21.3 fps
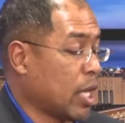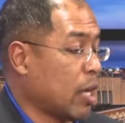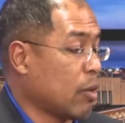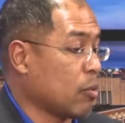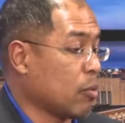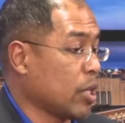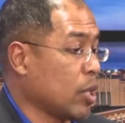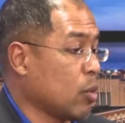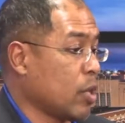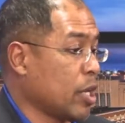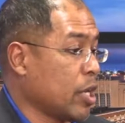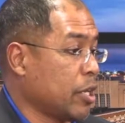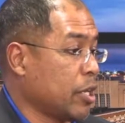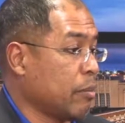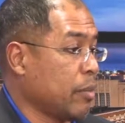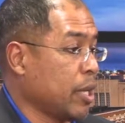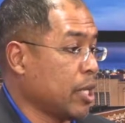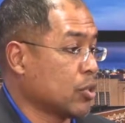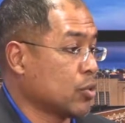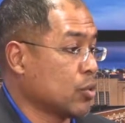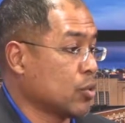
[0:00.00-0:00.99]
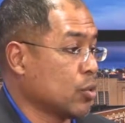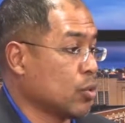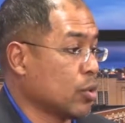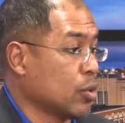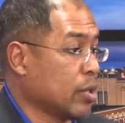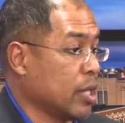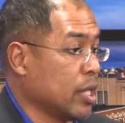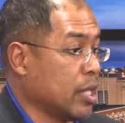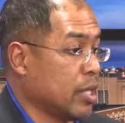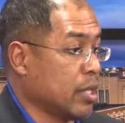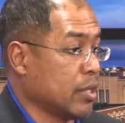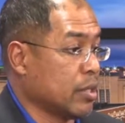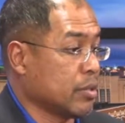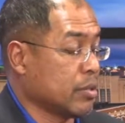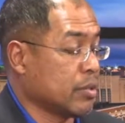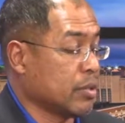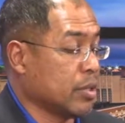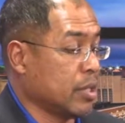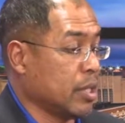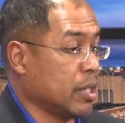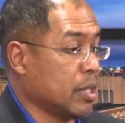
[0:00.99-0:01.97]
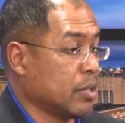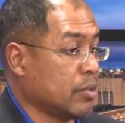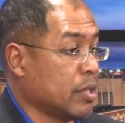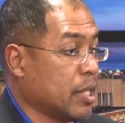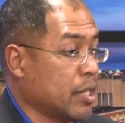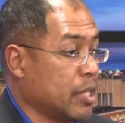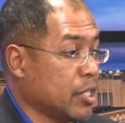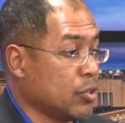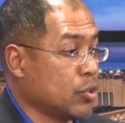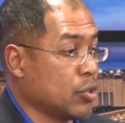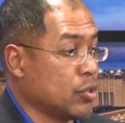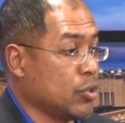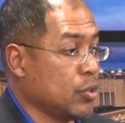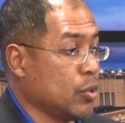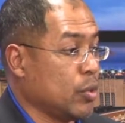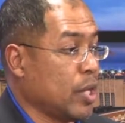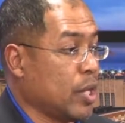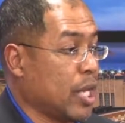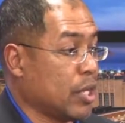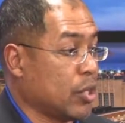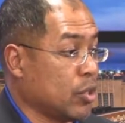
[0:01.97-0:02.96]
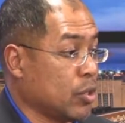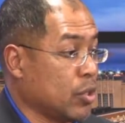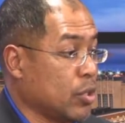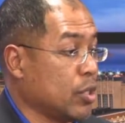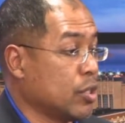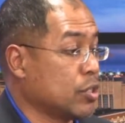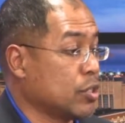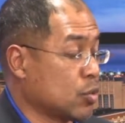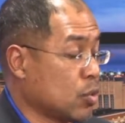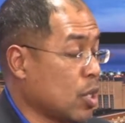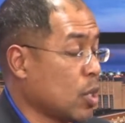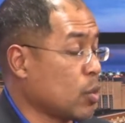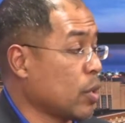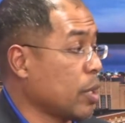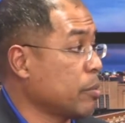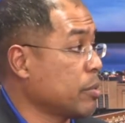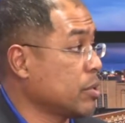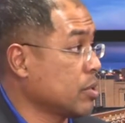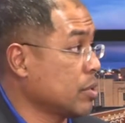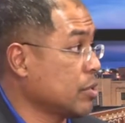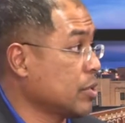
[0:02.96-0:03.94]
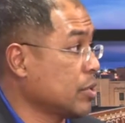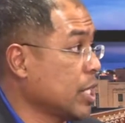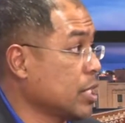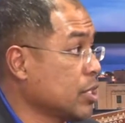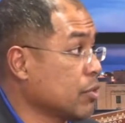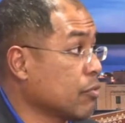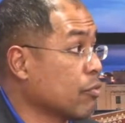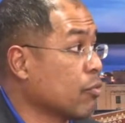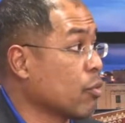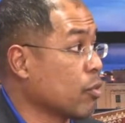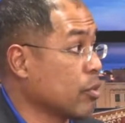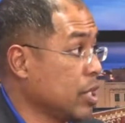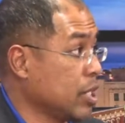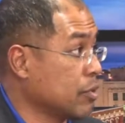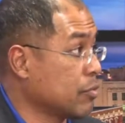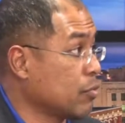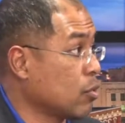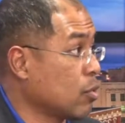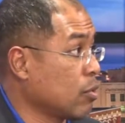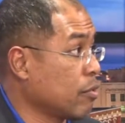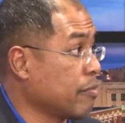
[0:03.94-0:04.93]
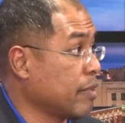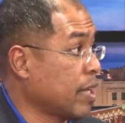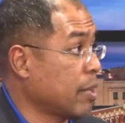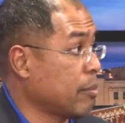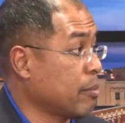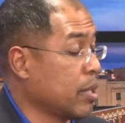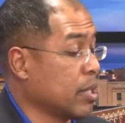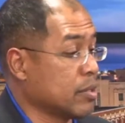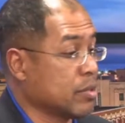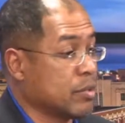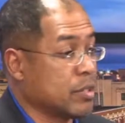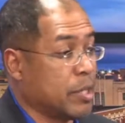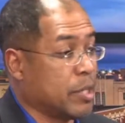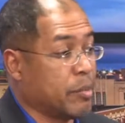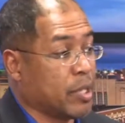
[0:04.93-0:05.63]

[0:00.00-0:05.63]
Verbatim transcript: what I really wanted to make sure is is that District Two had good, strong representation for these four or five months.